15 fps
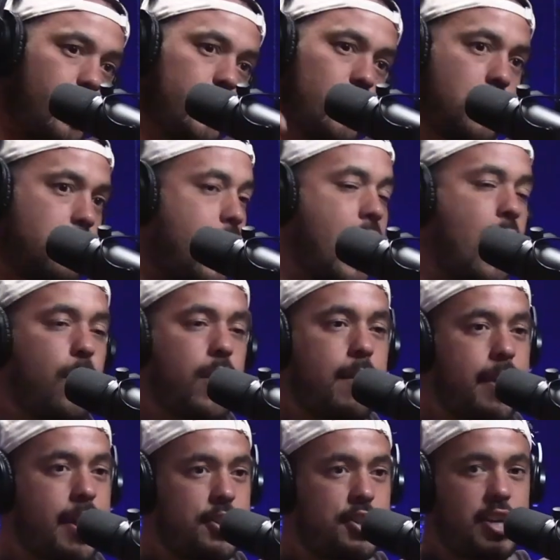We talk about how we
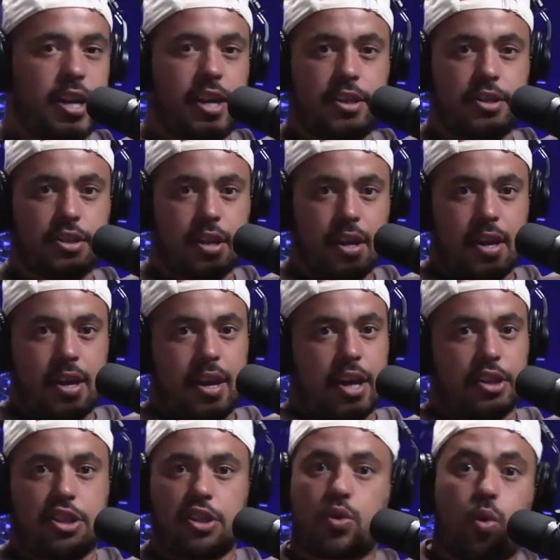can make a change.
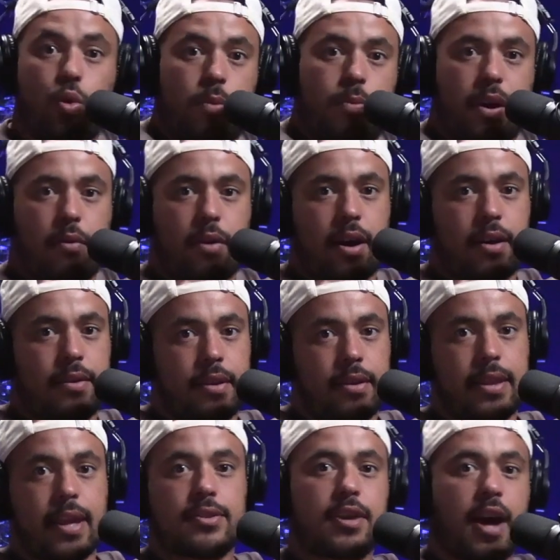It's just cool to be around
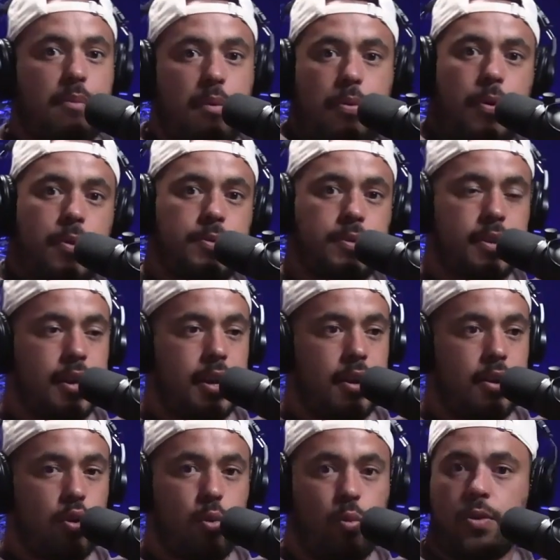that type of person
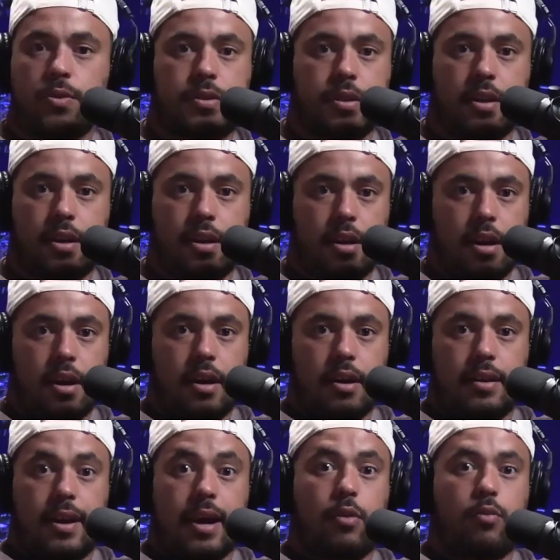again who wants to
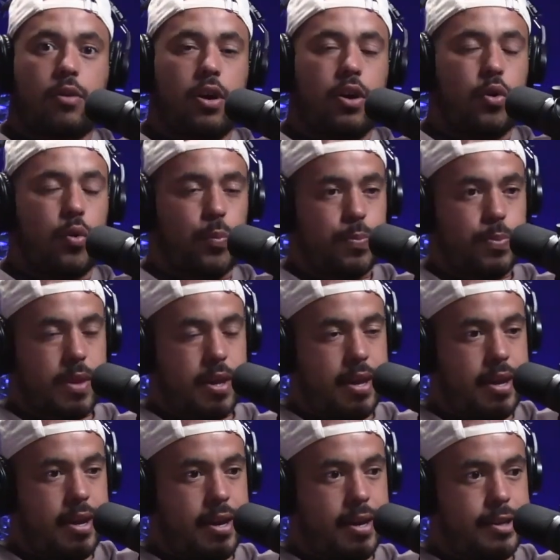like grow.
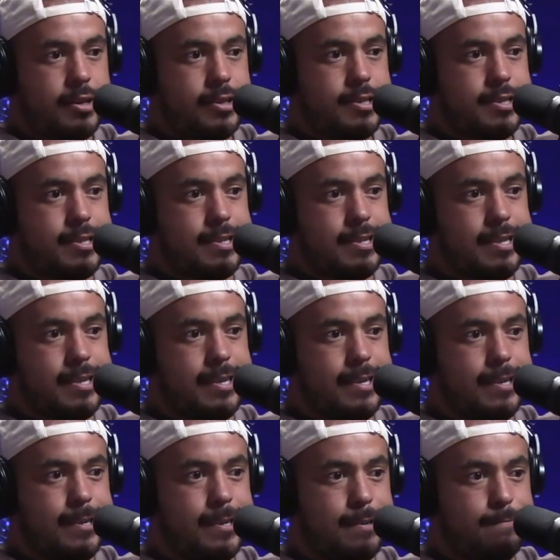And
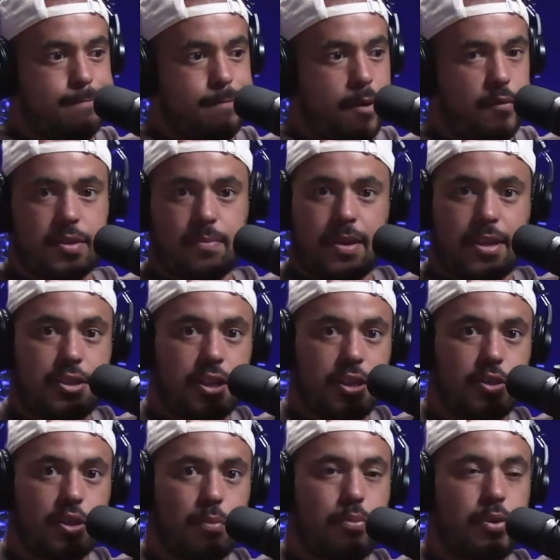obviously me and
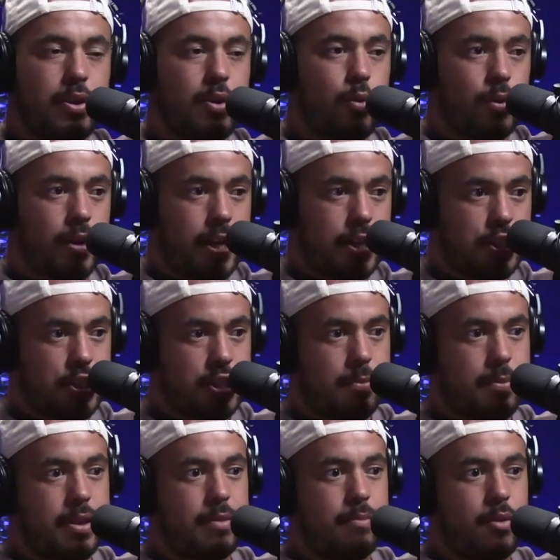Cheese got a pretty cool
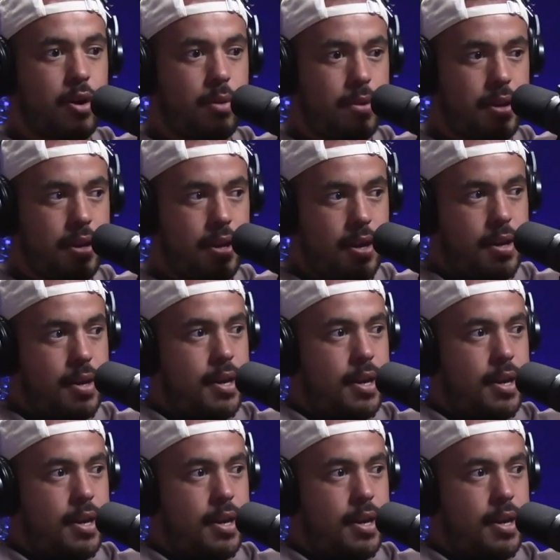relationship at the moment.